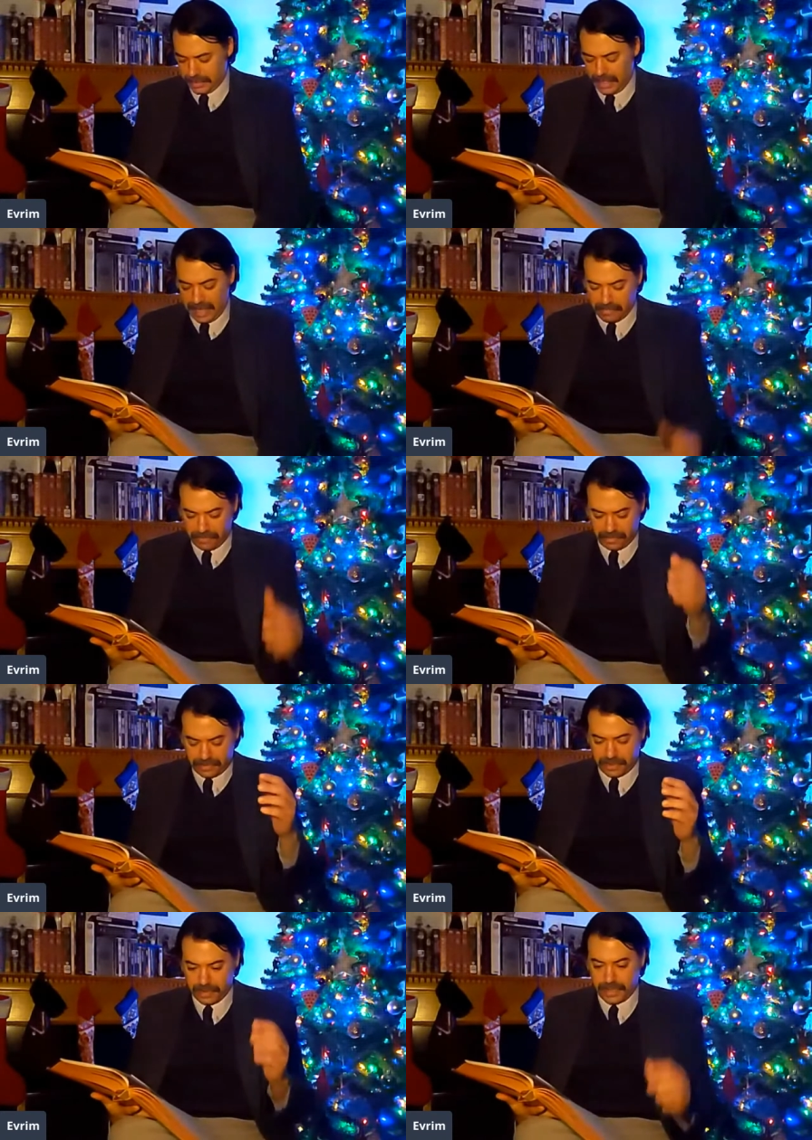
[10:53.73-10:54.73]
I moved
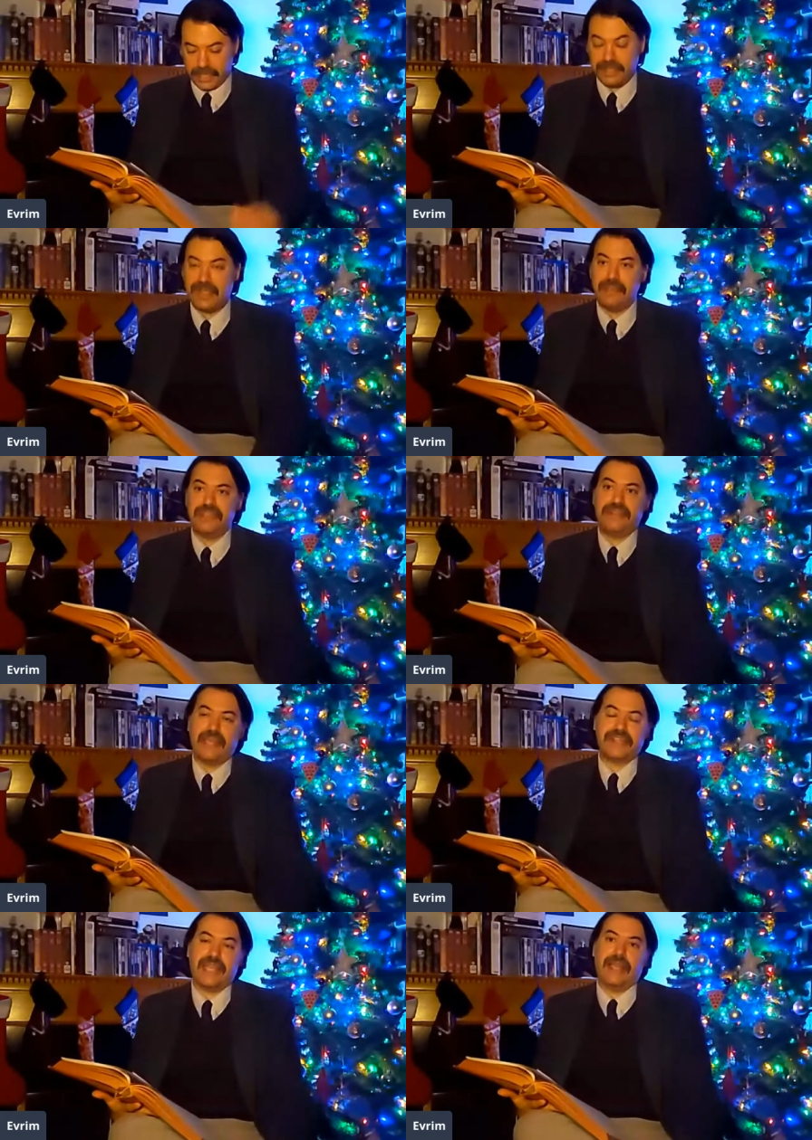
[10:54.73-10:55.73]
into a
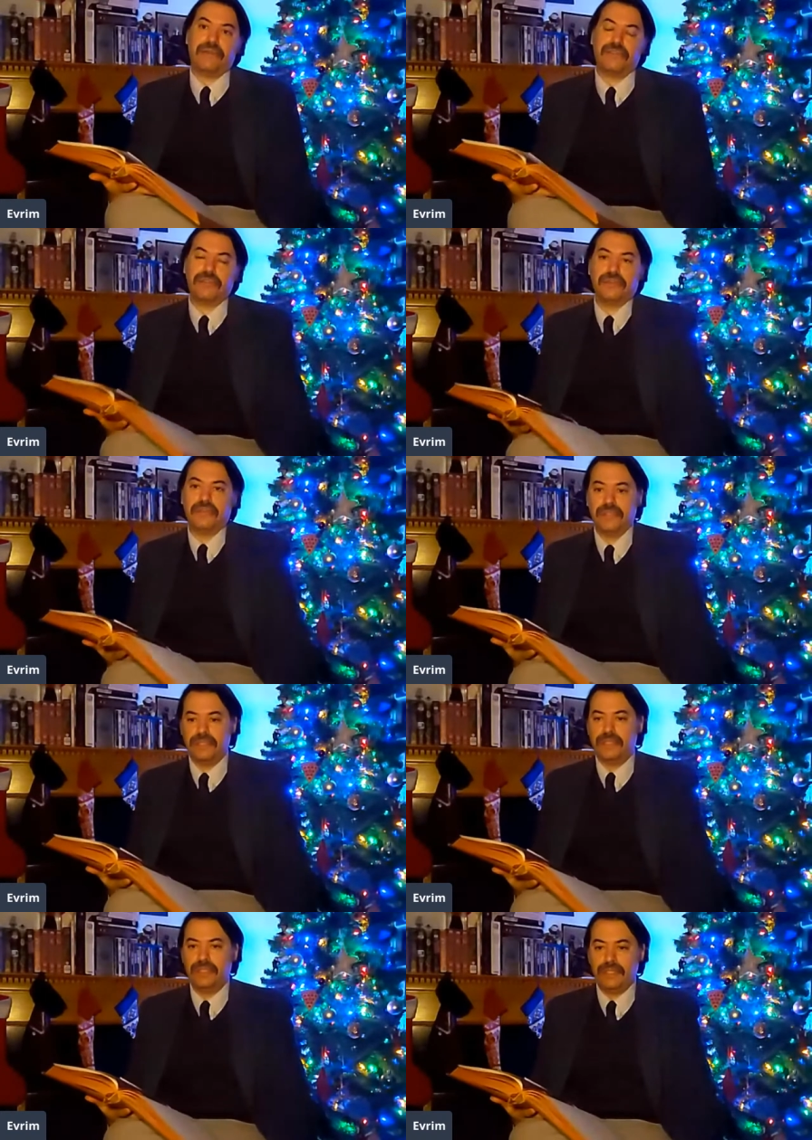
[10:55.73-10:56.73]
semi-detached house
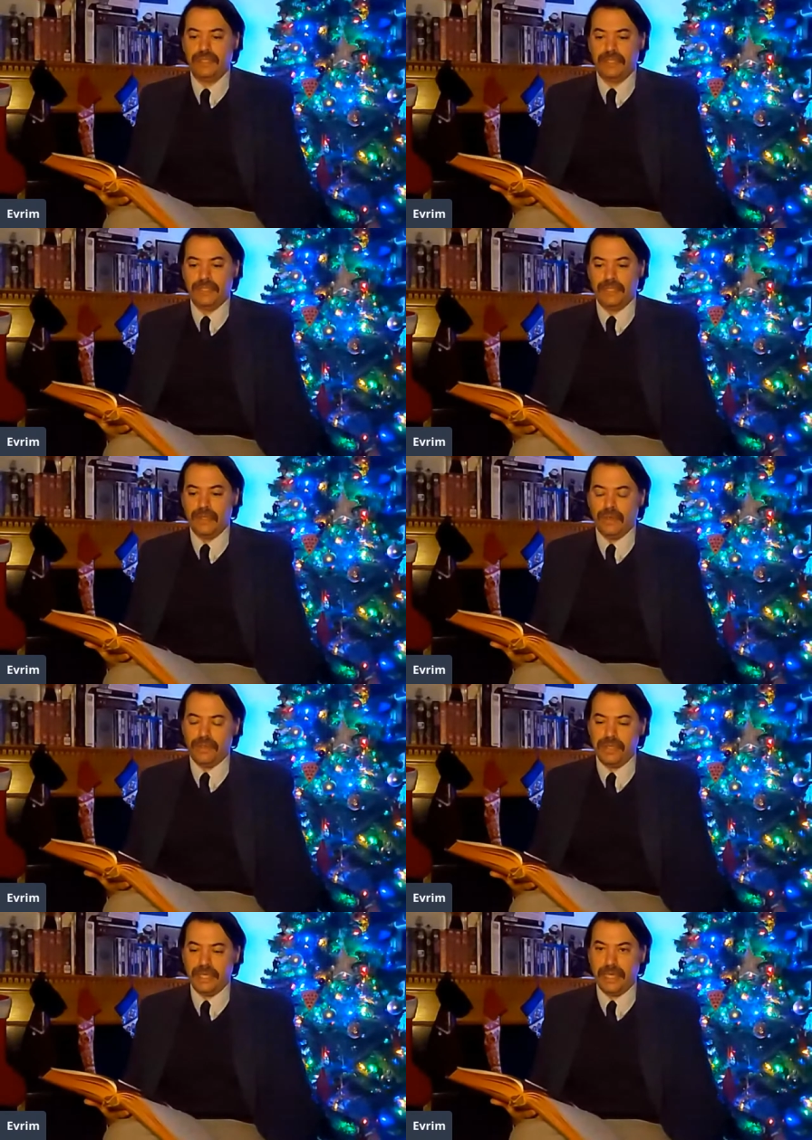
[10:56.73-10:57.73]

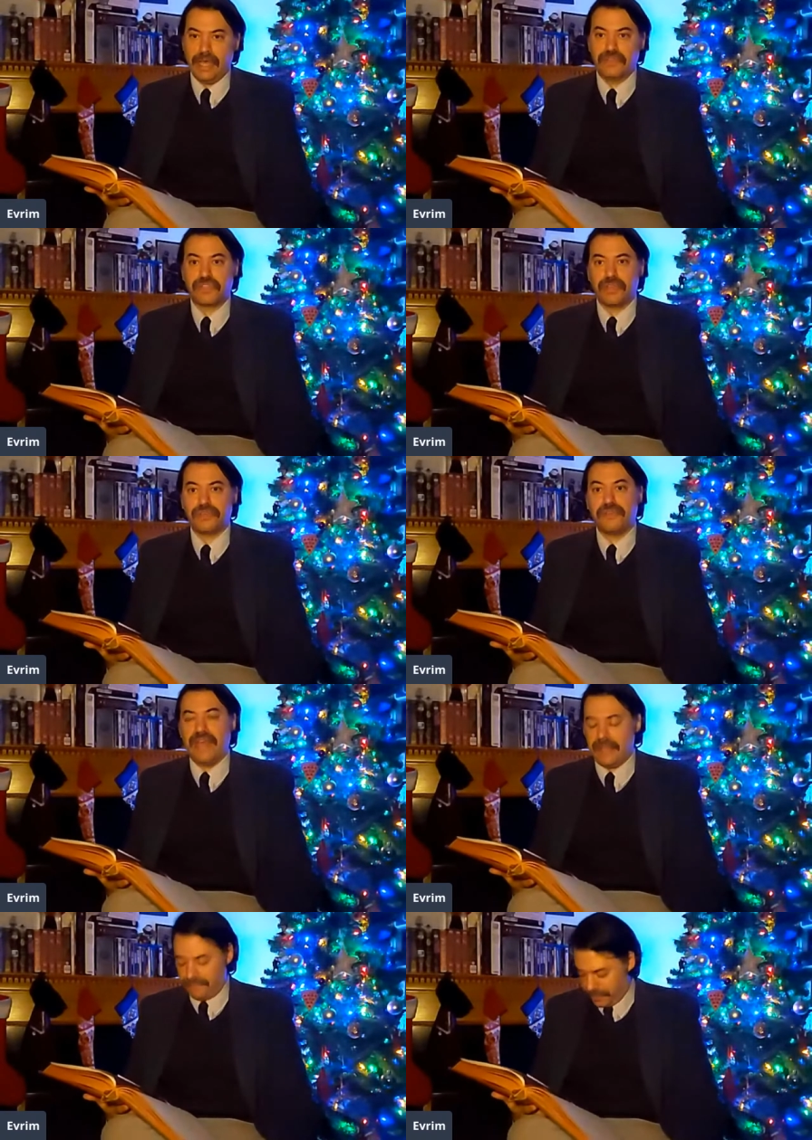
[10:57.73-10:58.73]
on the outskirts of
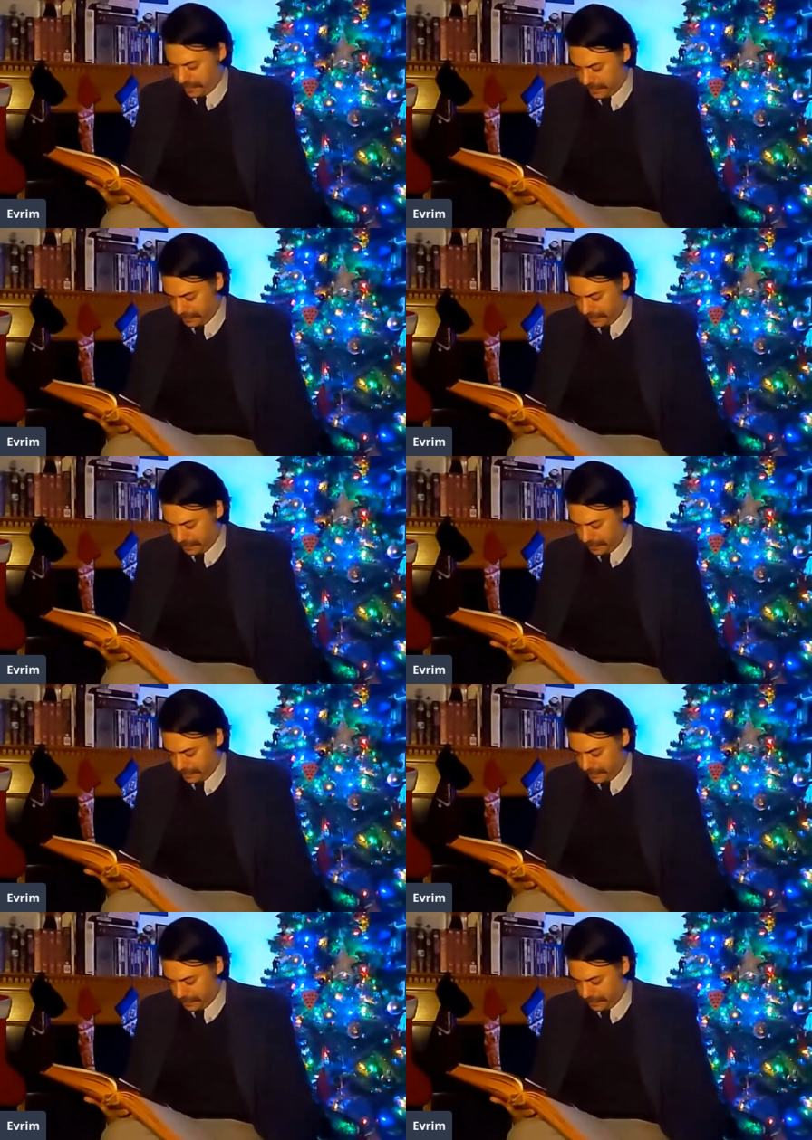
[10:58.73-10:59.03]
Hatfield.